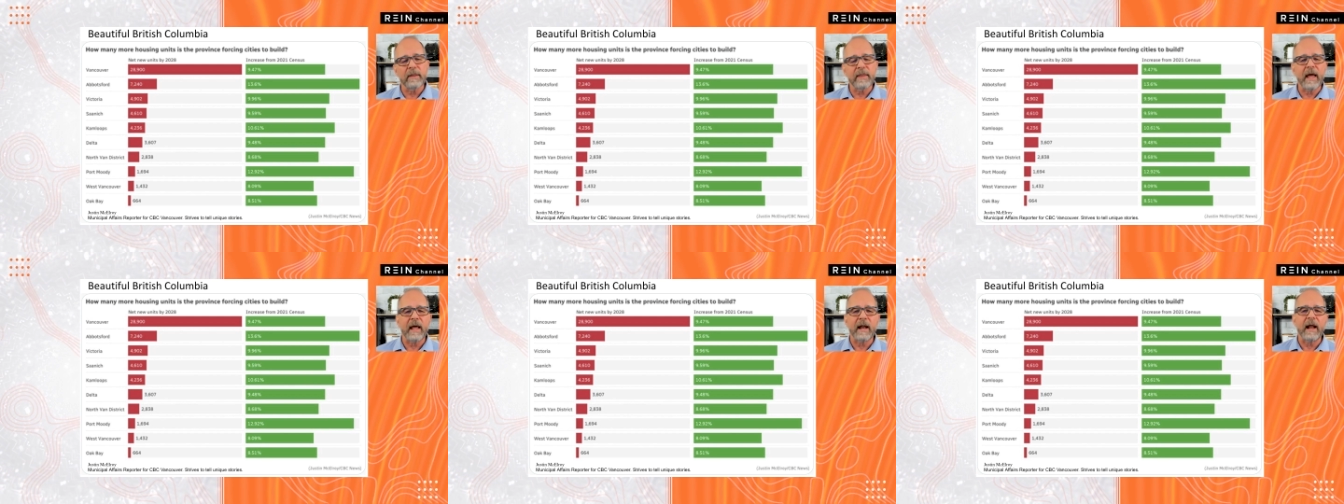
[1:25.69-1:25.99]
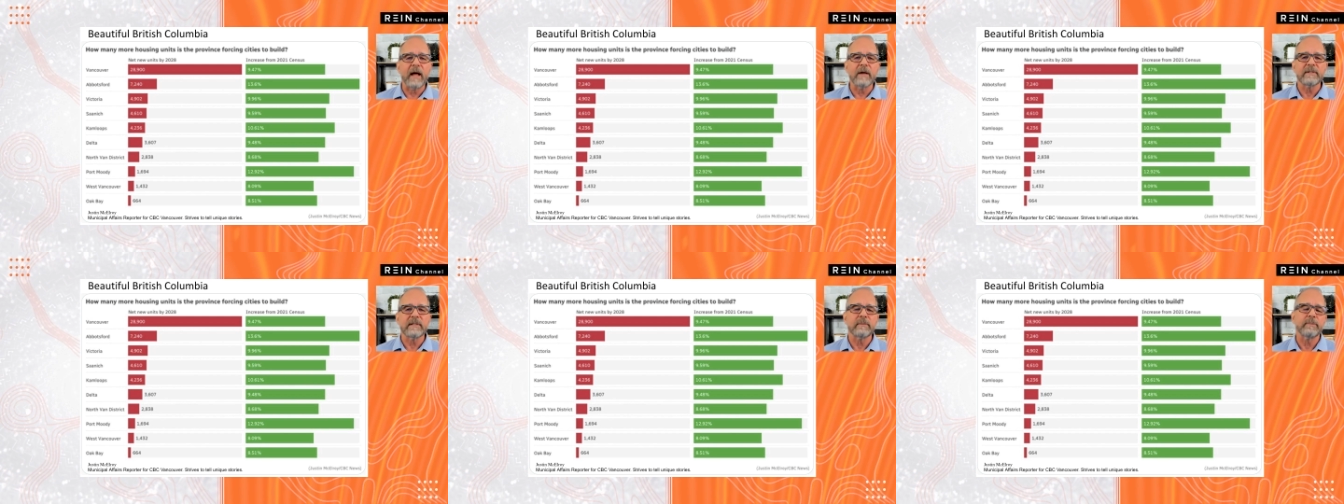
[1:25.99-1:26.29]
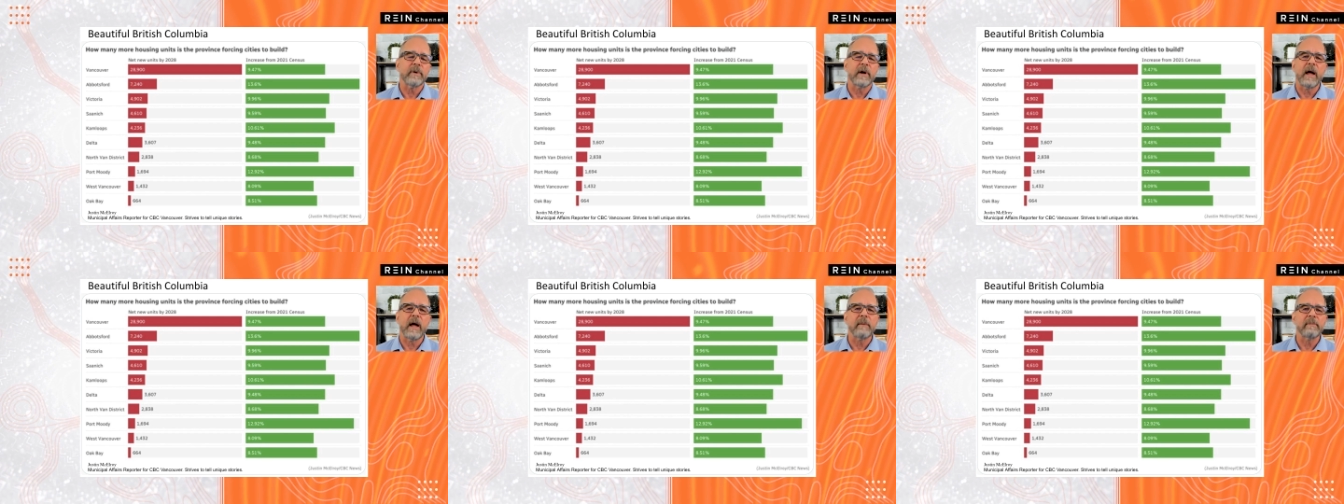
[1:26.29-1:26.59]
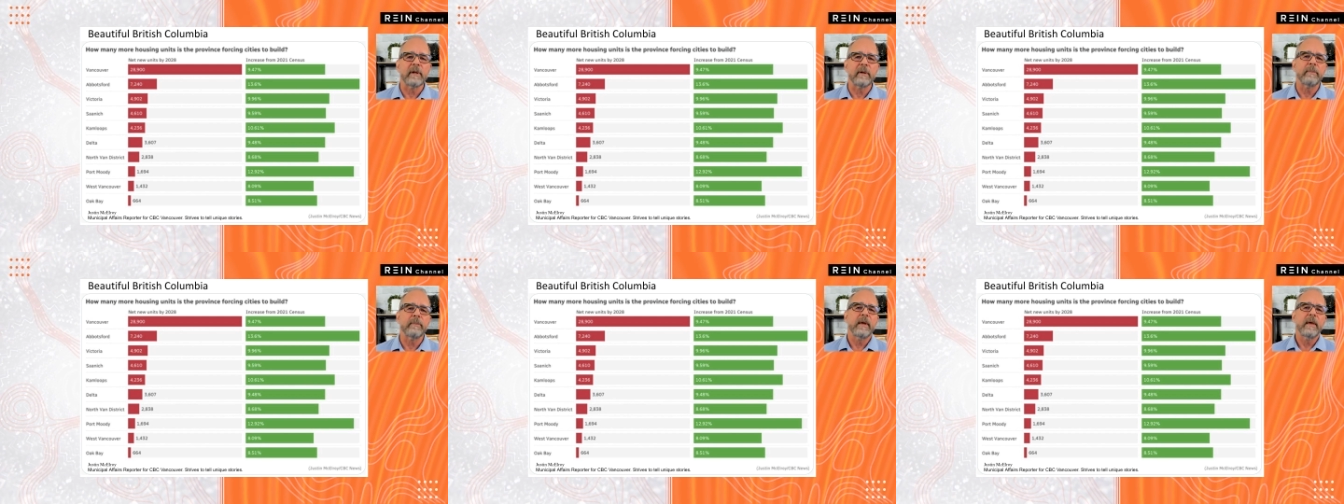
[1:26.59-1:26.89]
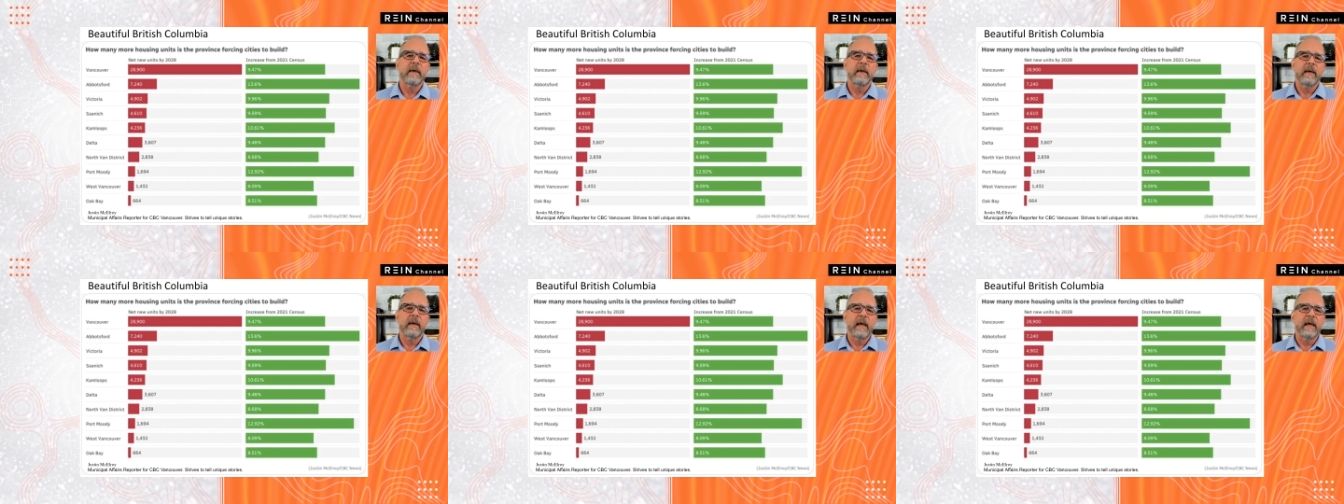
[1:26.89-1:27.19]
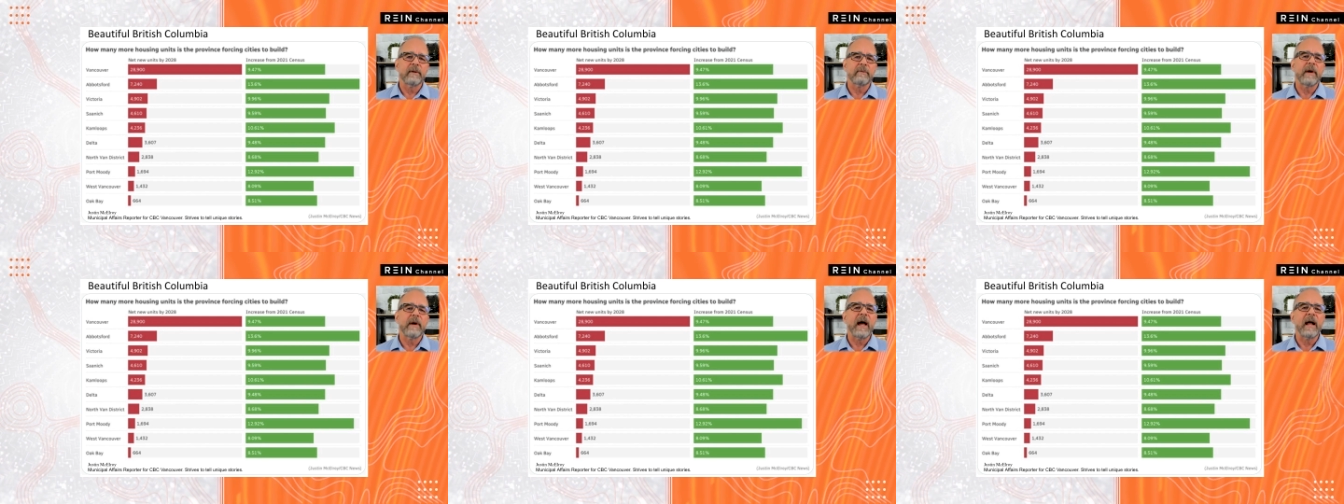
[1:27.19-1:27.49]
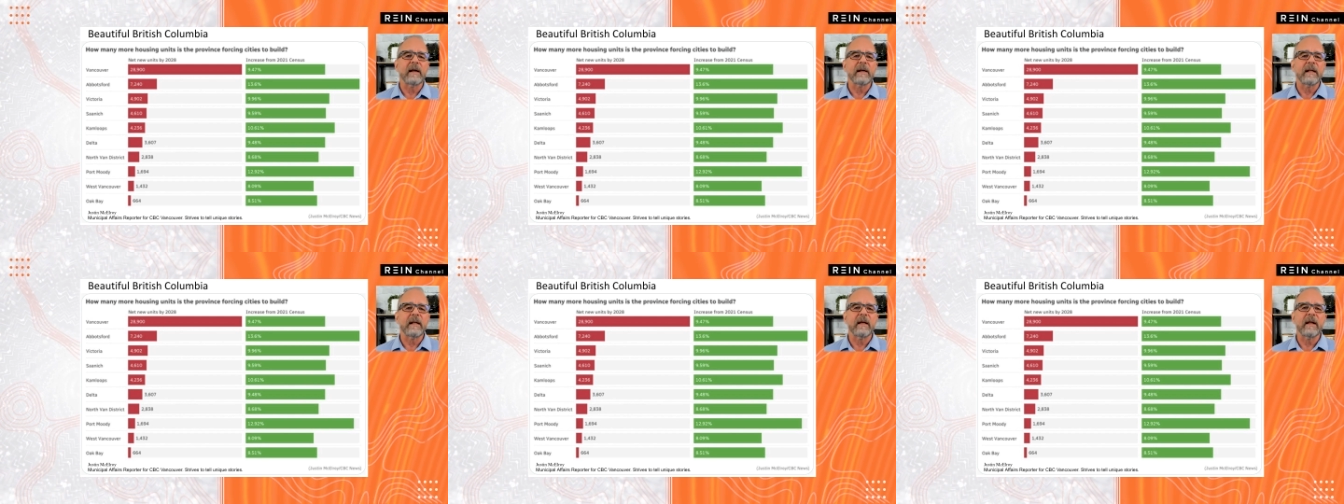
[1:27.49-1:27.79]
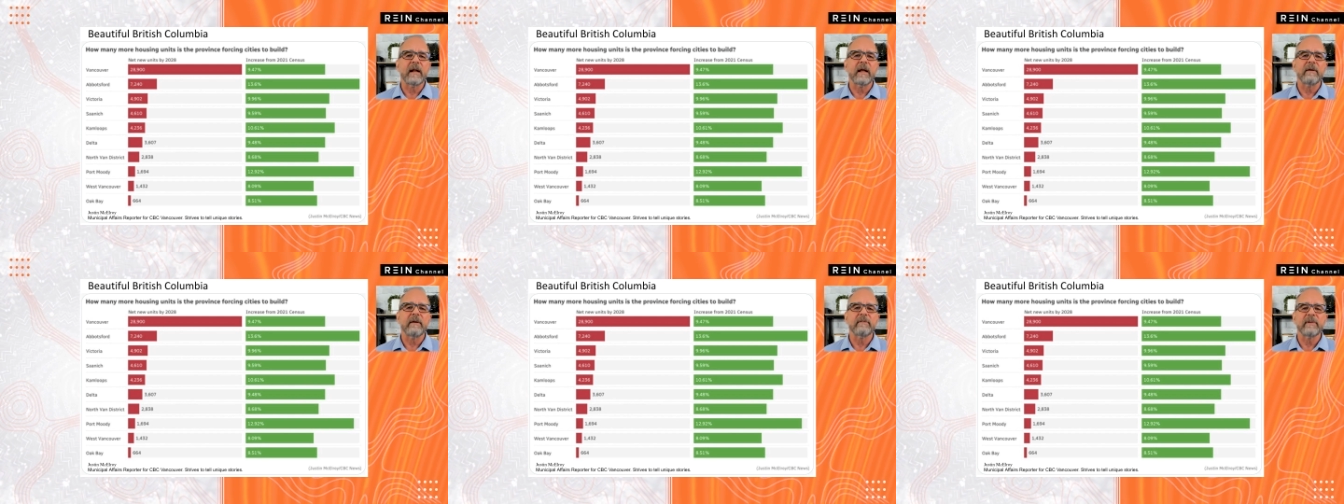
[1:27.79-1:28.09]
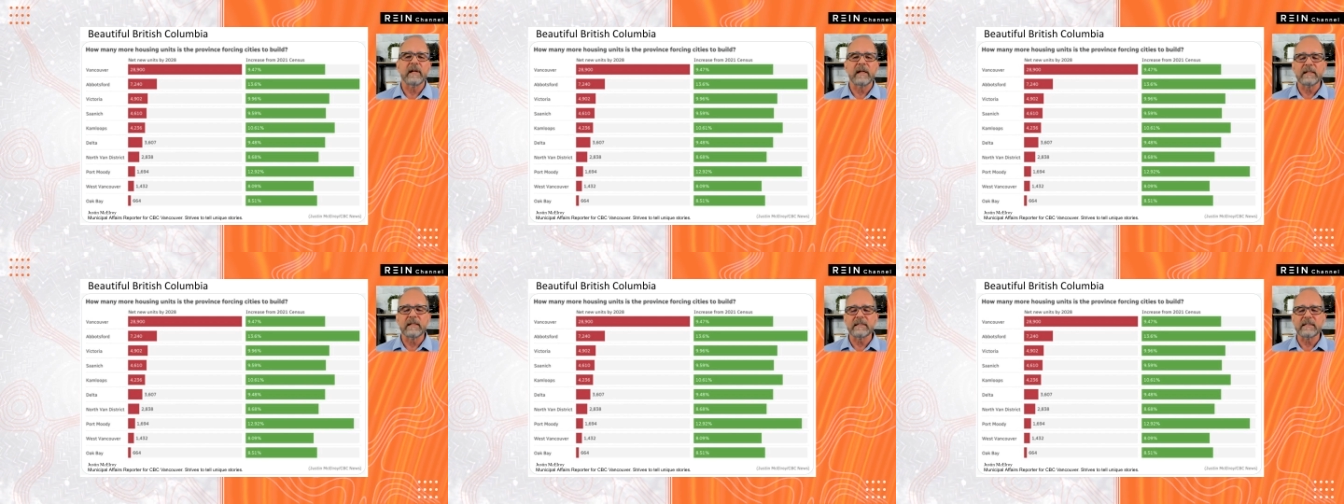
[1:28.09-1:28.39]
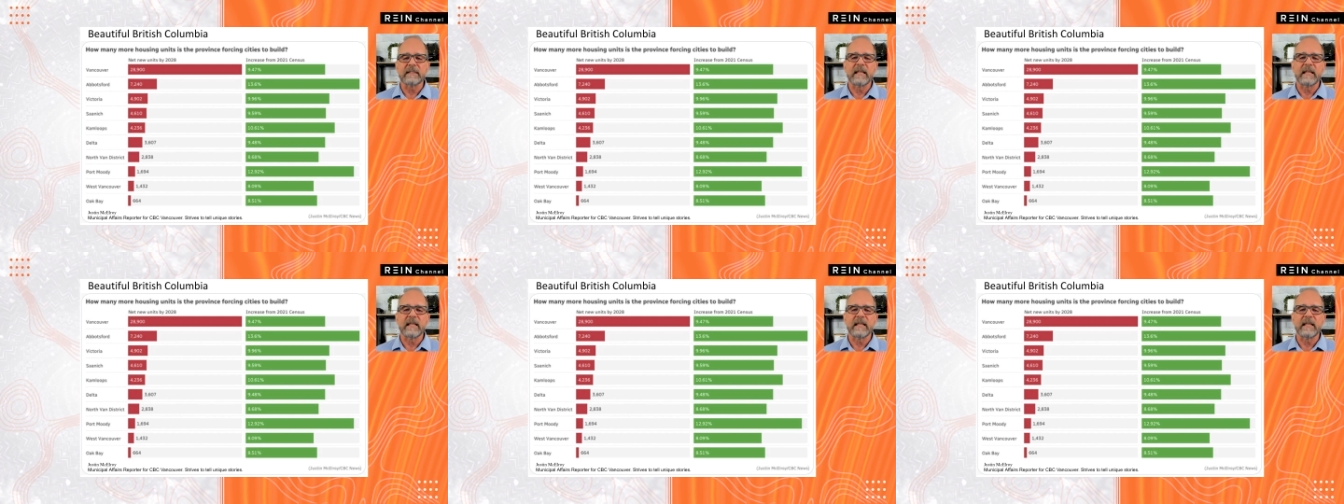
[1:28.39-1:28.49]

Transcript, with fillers: on that housing problem. And the reality of it is,